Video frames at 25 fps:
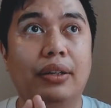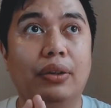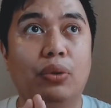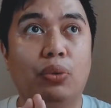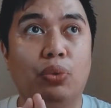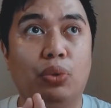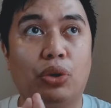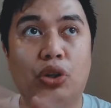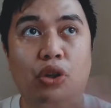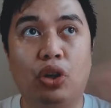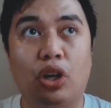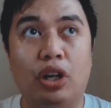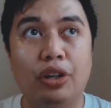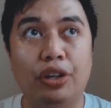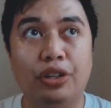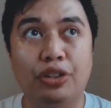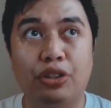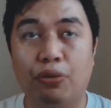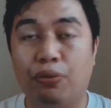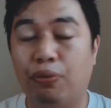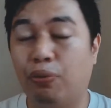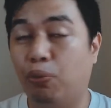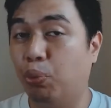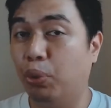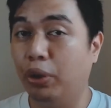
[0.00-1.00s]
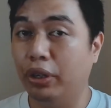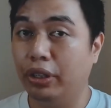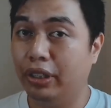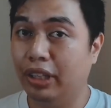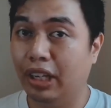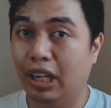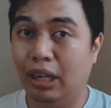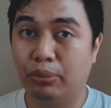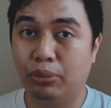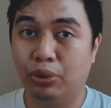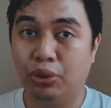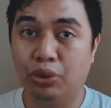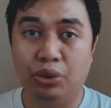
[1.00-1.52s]
regardless of what
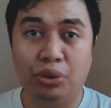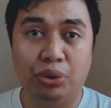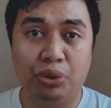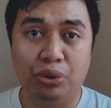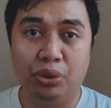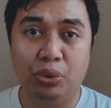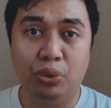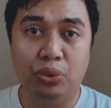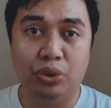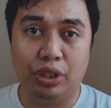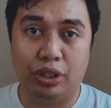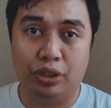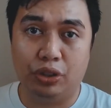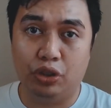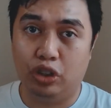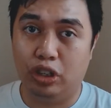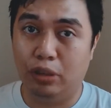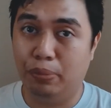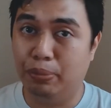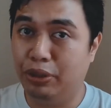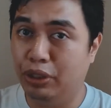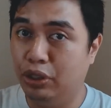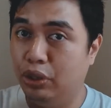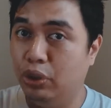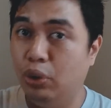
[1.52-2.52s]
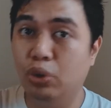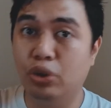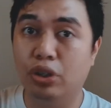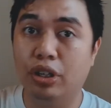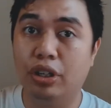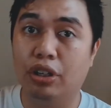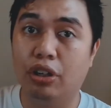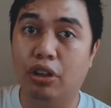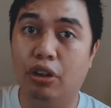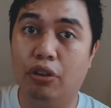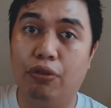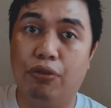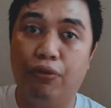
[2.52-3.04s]
camera you're using, you could be
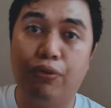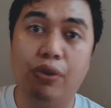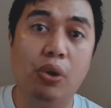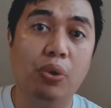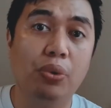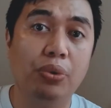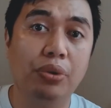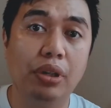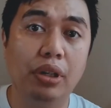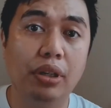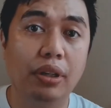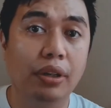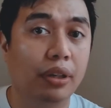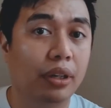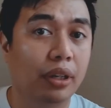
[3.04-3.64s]
using a phone,